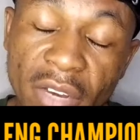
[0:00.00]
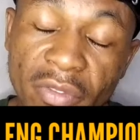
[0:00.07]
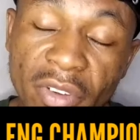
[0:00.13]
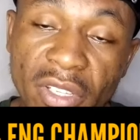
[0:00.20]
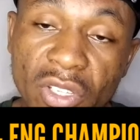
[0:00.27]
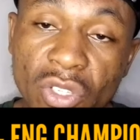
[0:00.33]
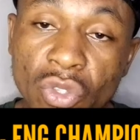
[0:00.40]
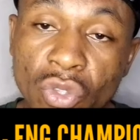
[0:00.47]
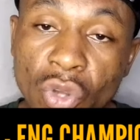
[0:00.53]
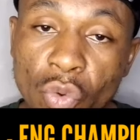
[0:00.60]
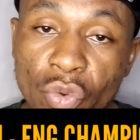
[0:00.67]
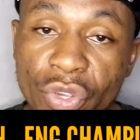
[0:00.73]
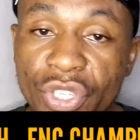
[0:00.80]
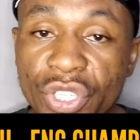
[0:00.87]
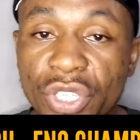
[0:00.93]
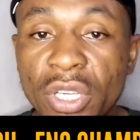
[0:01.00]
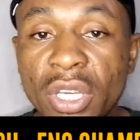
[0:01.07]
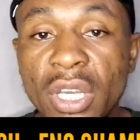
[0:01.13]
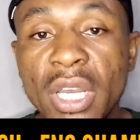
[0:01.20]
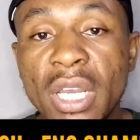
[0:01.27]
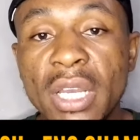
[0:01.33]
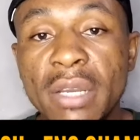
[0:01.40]
End versus Norwich.
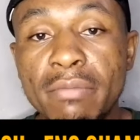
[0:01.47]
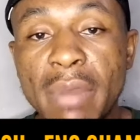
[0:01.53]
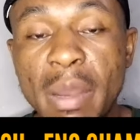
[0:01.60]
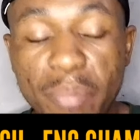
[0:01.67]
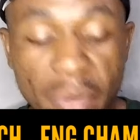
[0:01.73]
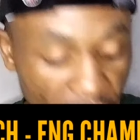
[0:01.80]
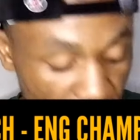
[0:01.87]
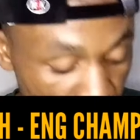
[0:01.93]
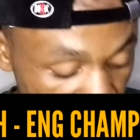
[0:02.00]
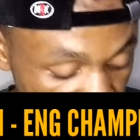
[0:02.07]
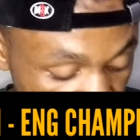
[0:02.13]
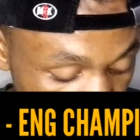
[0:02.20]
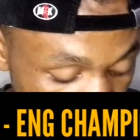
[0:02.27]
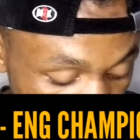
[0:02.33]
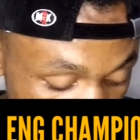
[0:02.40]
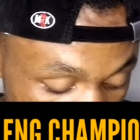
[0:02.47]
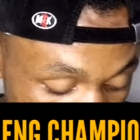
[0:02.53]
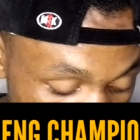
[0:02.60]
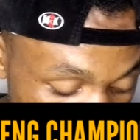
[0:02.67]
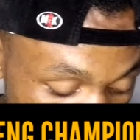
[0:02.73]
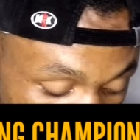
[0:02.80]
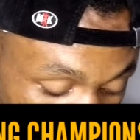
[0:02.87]
My pick for this match,
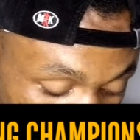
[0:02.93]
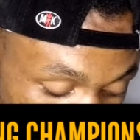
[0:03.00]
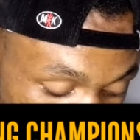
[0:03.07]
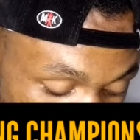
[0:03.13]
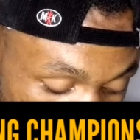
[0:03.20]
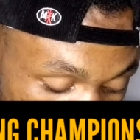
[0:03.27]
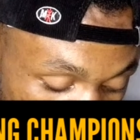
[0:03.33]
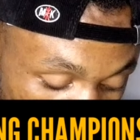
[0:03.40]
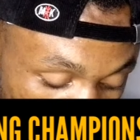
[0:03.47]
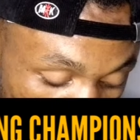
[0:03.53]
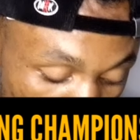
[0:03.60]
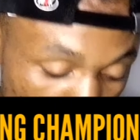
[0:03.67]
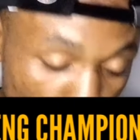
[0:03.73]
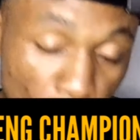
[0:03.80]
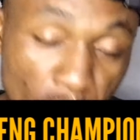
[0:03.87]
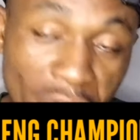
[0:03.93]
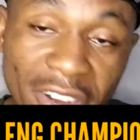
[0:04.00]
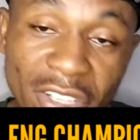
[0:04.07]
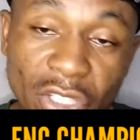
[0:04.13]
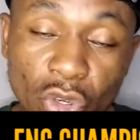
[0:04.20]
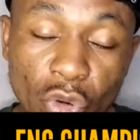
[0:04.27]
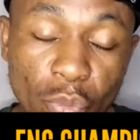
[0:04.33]
I'm going for Norwich to score
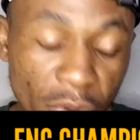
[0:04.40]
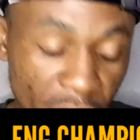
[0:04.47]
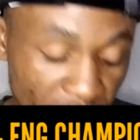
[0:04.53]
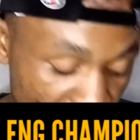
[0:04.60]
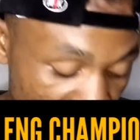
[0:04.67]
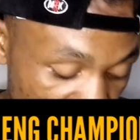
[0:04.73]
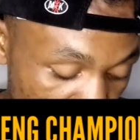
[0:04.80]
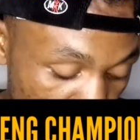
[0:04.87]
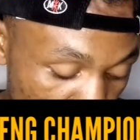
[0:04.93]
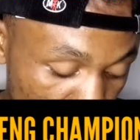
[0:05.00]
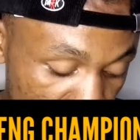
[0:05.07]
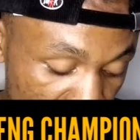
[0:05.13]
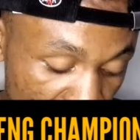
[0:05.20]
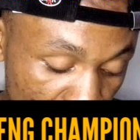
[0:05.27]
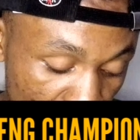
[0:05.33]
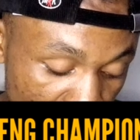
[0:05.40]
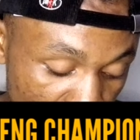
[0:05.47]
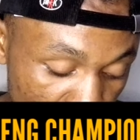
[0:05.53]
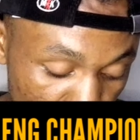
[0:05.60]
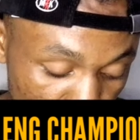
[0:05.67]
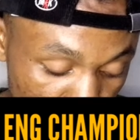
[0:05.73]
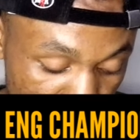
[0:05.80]
over 0.5 goals at
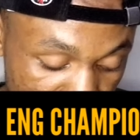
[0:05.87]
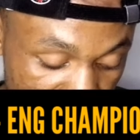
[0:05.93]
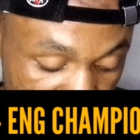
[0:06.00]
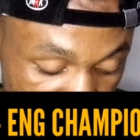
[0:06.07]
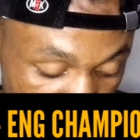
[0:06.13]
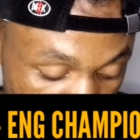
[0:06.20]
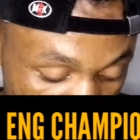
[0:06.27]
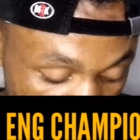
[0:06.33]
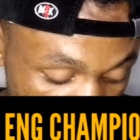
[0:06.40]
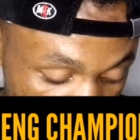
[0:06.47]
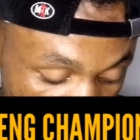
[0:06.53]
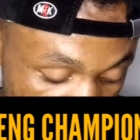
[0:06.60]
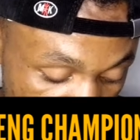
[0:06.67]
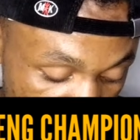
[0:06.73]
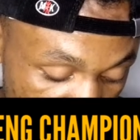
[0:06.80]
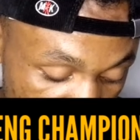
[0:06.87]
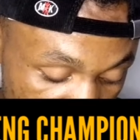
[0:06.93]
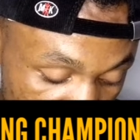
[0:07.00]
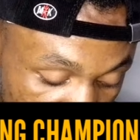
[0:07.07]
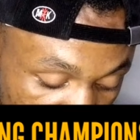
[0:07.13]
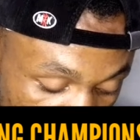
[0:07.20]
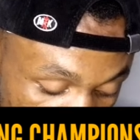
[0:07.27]
1.25 odds.
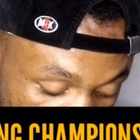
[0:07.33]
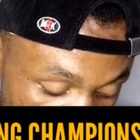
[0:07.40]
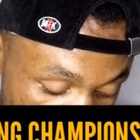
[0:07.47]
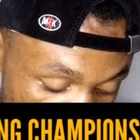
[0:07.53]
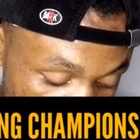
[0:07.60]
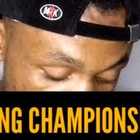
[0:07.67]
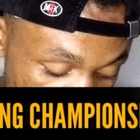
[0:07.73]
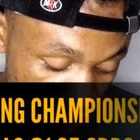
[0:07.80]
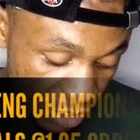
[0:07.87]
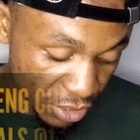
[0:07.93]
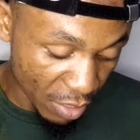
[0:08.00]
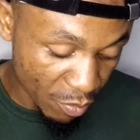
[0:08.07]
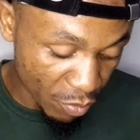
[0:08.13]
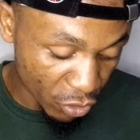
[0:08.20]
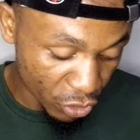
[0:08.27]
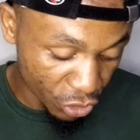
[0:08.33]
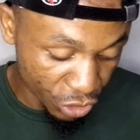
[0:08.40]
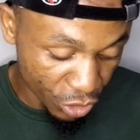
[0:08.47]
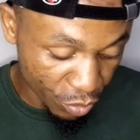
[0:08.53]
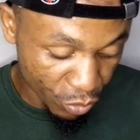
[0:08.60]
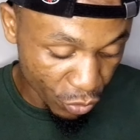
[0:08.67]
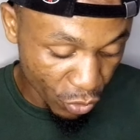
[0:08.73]
Still from the England
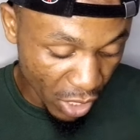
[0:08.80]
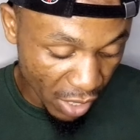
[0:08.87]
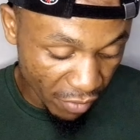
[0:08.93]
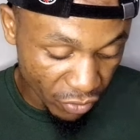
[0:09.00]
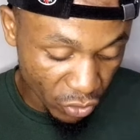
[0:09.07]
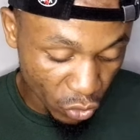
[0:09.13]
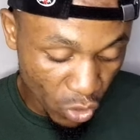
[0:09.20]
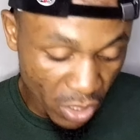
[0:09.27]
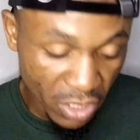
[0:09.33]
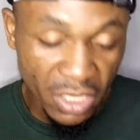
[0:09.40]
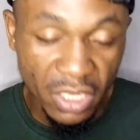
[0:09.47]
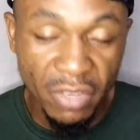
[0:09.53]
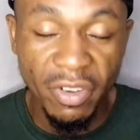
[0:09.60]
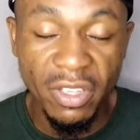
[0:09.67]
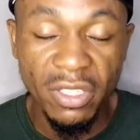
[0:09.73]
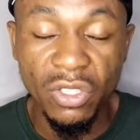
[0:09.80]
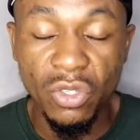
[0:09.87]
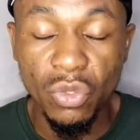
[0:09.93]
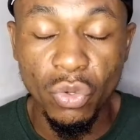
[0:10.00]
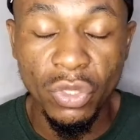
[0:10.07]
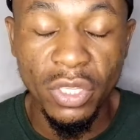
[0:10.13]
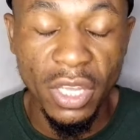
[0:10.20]
Championship, we have Swansea
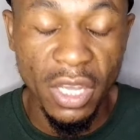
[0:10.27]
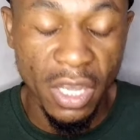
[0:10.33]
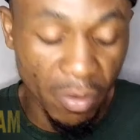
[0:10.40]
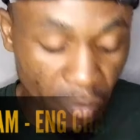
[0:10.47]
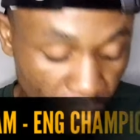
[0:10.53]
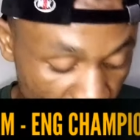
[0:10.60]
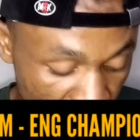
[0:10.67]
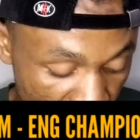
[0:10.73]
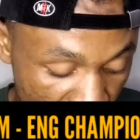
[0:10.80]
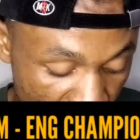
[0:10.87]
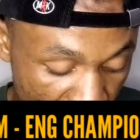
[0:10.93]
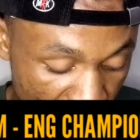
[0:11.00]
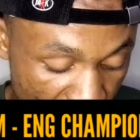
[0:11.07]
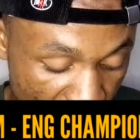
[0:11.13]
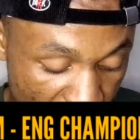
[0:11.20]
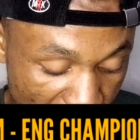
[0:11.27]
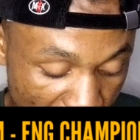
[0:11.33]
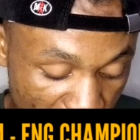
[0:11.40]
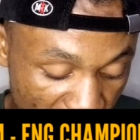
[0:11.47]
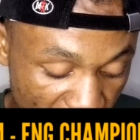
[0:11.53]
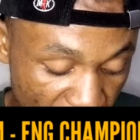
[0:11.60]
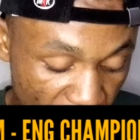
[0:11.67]
versus Rotherham. And my
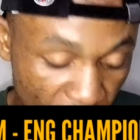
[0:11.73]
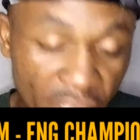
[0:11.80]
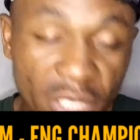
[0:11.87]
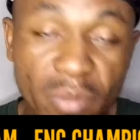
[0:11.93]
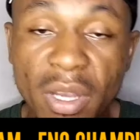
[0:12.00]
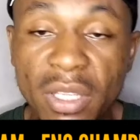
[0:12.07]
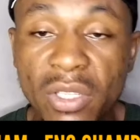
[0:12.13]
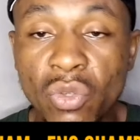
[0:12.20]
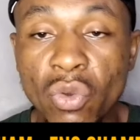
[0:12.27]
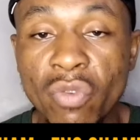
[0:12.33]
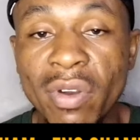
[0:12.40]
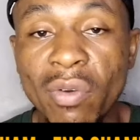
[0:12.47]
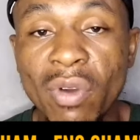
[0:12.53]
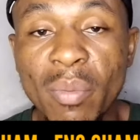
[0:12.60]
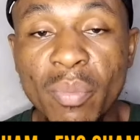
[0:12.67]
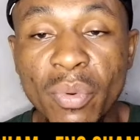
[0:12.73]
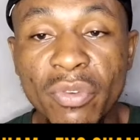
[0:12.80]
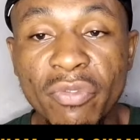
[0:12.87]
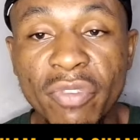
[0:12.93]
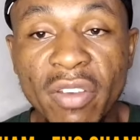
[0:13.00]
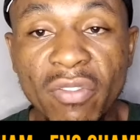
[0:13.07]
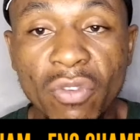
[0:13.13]
pick for this match is over
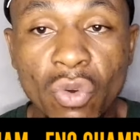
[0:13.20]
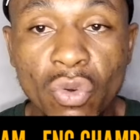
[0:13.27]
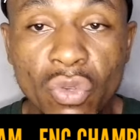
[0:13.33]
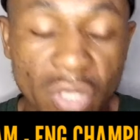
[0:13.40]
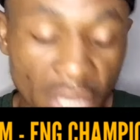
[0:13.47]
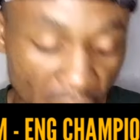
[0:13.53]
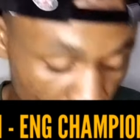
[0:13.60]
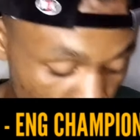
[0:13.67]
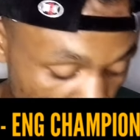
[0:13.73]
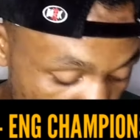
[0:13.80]
1.5 goals at